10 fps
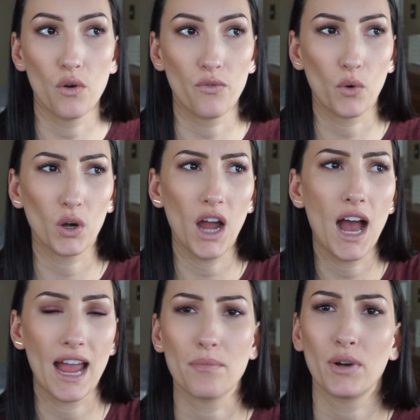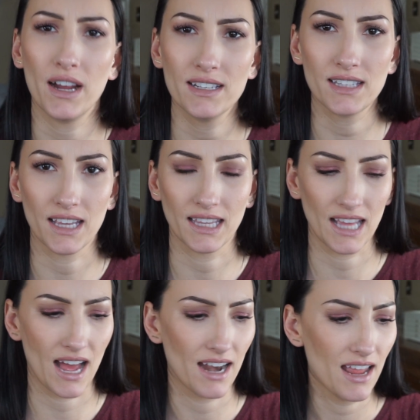for a high price like
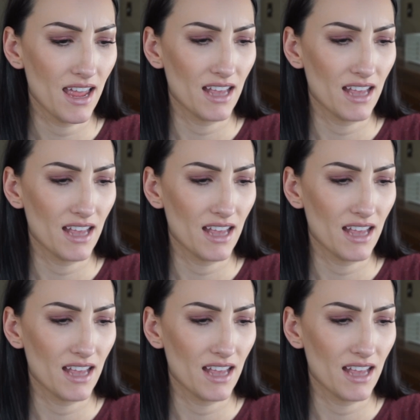that.